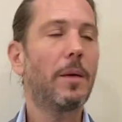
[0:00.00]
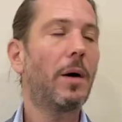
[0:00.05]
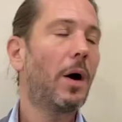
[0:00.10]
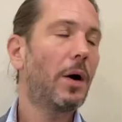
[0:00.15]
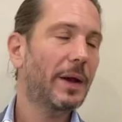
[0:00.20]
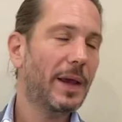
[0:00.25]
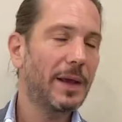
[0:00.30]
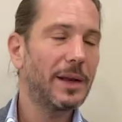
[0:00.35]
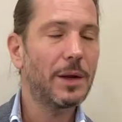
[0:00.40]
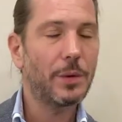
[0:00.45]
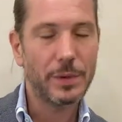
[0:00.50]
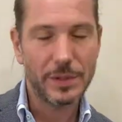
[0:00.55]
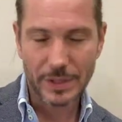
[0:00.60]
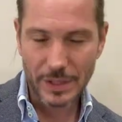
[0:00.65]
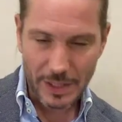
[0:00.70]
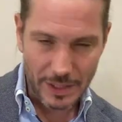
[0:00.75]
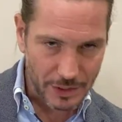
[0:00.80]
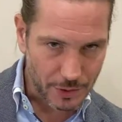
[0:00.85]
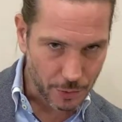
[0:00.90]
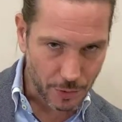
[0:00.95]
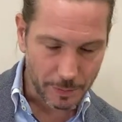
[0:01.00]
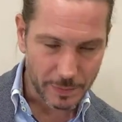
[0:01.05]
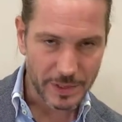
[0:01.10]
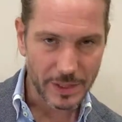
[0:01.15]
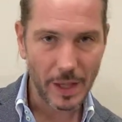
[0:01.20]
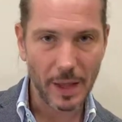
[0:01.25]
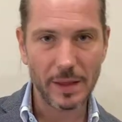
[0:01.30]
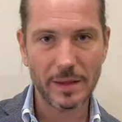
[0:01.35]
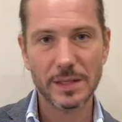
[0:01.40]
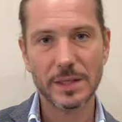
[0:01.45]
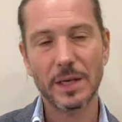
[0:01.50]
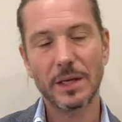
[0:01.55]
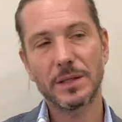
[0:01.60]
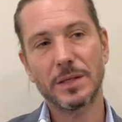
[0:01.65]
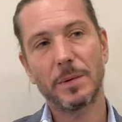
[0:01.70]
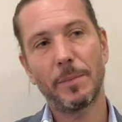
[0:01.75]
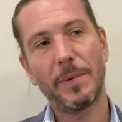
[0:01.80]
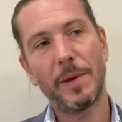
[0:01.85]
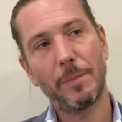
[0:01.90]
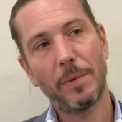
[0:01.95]
Okay, there is extreme things. Huh?
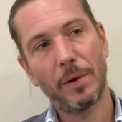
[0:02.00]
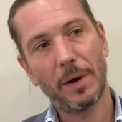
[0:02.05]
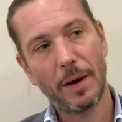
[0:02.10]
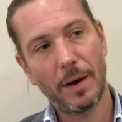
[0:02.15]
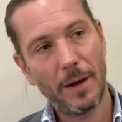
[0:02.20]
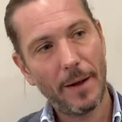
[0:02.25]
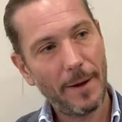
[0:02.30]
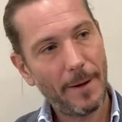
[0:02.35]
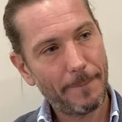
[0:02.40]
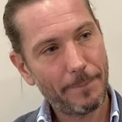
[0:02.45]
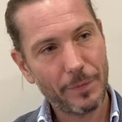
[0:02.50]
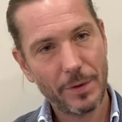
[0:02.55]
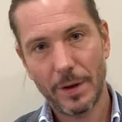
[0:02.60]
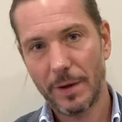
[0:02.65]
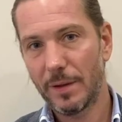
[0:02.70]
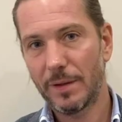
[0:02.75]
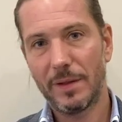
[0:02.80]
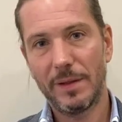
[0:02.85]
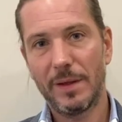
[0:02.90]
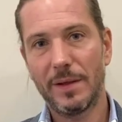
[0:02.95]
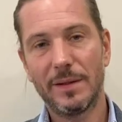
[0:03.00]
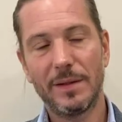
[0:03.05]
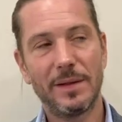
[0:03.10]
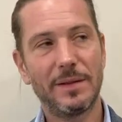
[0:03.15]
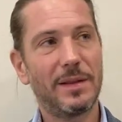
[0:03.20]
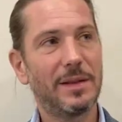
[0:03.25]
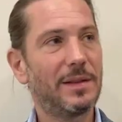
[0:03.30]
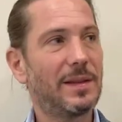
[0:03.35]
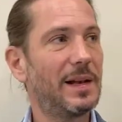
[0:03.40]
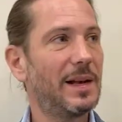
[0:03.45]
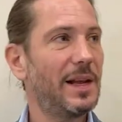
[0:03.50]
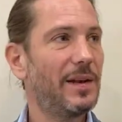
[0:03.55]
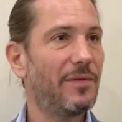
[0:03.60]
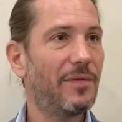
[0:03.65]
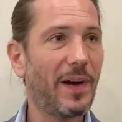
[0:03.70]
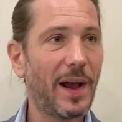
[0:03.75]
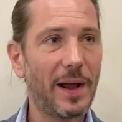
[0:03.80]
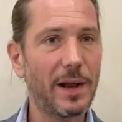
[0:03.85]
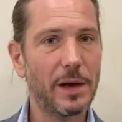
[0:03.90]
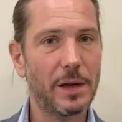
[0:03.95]
Some people are they live
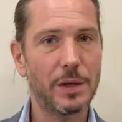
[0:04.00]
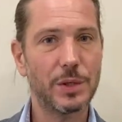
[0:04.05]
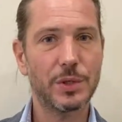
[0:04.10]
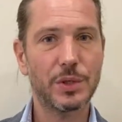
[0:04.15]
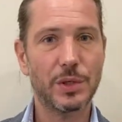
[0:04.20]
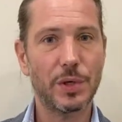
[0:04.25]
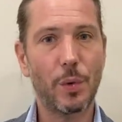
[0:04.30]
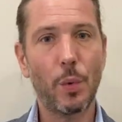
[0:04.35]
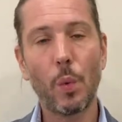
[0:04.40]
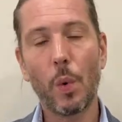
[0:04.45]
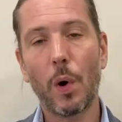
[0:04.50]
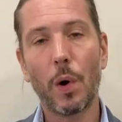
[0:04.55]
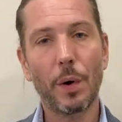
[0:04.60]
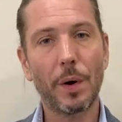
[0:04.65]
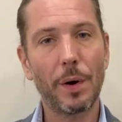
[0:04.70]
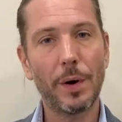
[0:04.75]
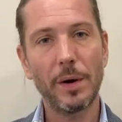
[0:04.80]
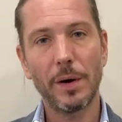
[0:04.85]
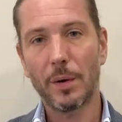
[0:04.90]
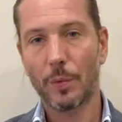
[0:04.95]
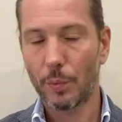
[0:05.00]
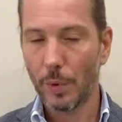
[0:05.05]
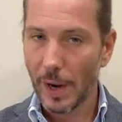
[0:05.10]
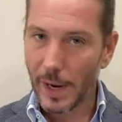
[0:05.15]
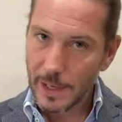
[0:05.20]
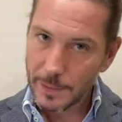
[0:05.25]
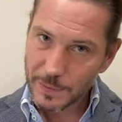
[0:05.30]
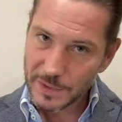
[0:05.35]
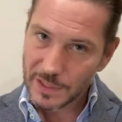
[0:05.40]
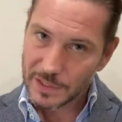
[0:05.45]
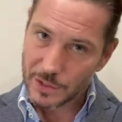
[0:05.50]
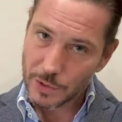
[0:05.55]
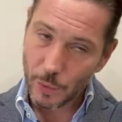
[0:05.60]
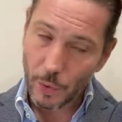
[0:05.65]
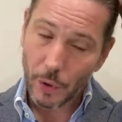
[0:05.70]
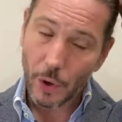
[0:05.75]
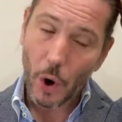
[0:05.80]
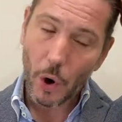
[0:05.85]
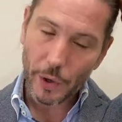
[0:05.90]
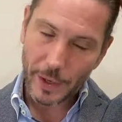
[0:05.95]
violence, war, rapes, and so
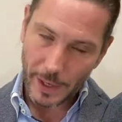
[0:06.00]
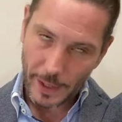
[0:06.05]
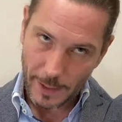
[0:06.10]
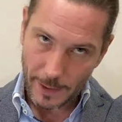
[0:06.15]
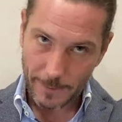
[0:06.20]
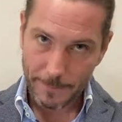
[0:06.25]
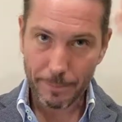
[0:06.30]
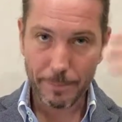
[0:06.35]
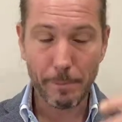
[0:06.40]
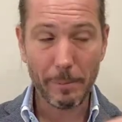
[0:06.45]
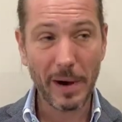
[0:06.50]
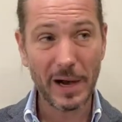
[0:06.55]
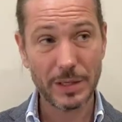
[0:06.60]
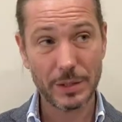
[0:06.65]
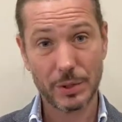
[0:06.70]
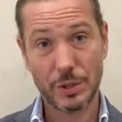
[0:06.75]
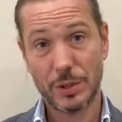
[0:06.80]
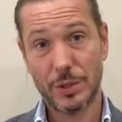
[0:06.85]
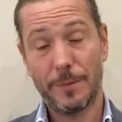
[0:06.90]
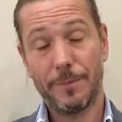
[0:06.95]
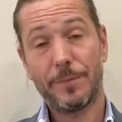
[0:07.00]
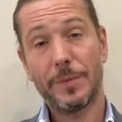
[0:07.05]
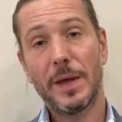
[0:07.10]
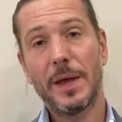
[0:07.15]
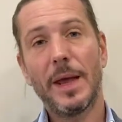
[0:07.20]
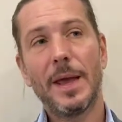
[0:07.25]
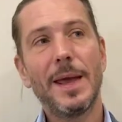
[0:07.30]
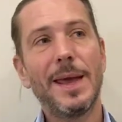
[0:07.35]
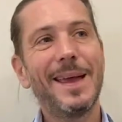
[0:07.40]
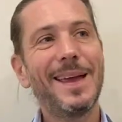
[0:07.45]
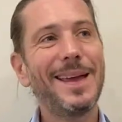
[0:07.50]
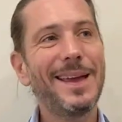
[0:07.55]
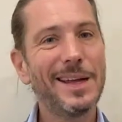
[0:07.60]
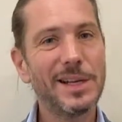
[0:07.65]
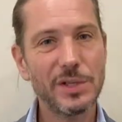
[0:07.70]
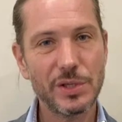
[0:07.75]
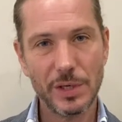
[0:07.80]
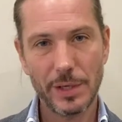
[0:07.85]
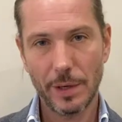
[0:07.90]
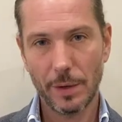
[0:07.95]
on. Okay, but in
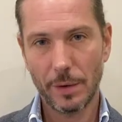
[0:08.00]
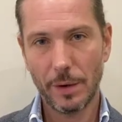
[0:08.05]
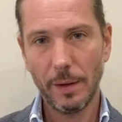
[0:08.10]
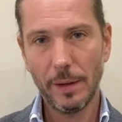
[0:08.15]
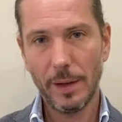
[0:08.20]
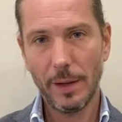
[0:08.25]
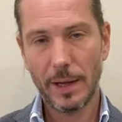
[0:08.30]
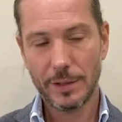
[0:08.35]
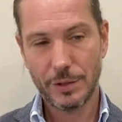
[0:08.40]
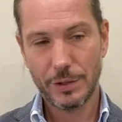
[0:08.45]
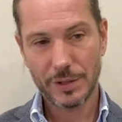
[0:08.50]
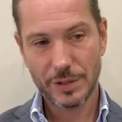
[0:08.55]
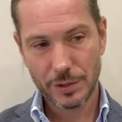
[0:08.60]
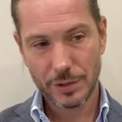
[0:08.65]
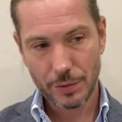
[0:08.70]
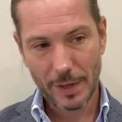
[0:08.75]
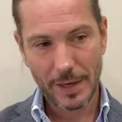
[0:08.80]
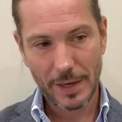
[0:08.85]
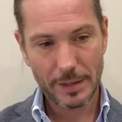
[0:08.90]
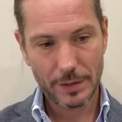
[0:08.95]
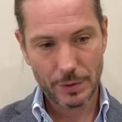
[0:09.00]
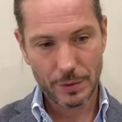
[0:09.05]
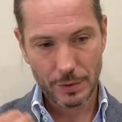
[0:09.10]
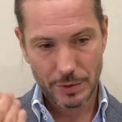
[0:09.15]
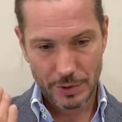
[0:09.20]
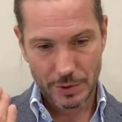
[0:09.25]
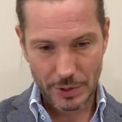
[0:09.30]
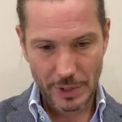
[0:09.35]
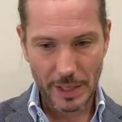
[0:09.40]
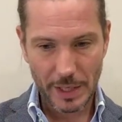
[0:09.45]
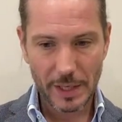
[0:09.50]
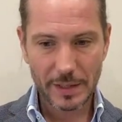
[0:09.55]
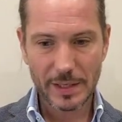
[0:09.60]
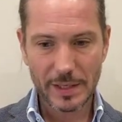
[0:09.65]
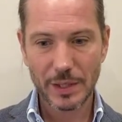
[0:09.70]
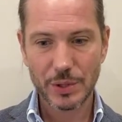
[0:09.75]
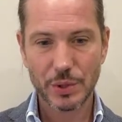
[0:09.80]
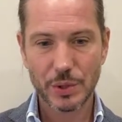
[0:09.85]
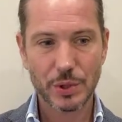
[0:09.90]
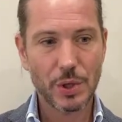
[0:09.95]
general, I'm just trying to say
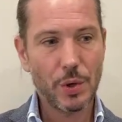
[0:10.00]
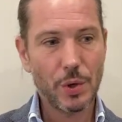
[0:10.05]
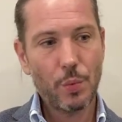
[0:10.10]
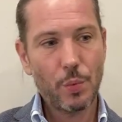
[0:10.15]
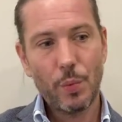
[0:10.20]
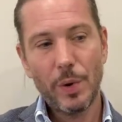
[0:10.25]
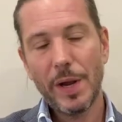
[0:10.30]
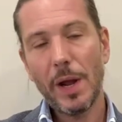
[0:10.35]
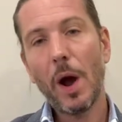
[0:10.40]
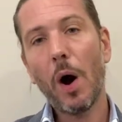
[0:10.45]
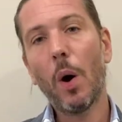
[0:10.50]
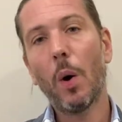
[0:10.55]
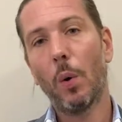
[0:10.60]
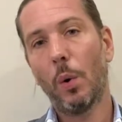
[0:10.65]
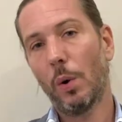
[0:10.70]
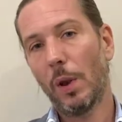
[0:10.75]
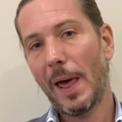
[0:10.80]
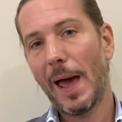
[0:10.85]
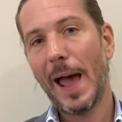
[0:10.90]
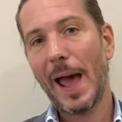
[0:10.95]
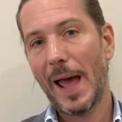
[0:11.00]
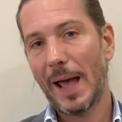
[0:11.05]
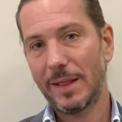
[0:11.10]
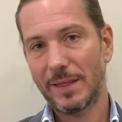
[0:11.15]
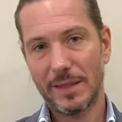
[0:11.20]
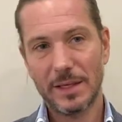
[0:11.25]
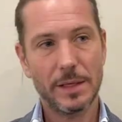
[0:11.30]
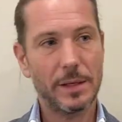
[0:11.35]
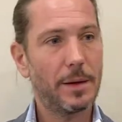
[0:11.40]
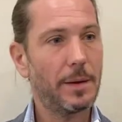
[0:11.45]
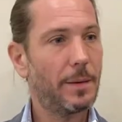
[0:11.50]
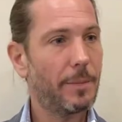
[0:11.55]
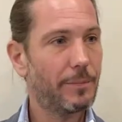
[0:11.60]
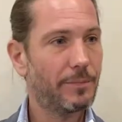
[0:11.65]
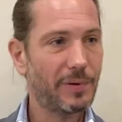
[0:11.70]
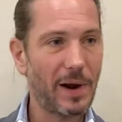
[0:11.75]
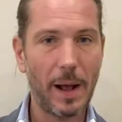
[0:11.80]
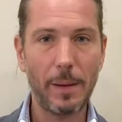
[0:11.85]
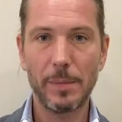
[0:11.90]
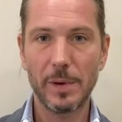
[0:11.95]
that we all have
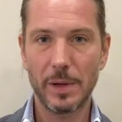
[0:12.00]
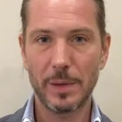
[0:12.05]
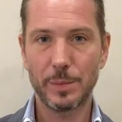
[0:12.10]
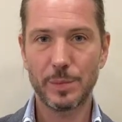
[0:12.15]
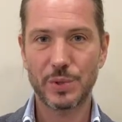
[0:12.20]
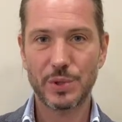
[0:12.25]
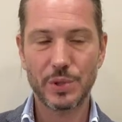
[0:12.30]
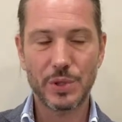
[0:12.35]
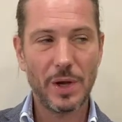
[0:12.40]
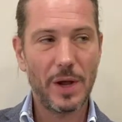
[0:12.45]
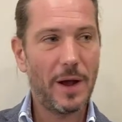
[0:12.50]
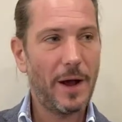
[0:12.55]
problems,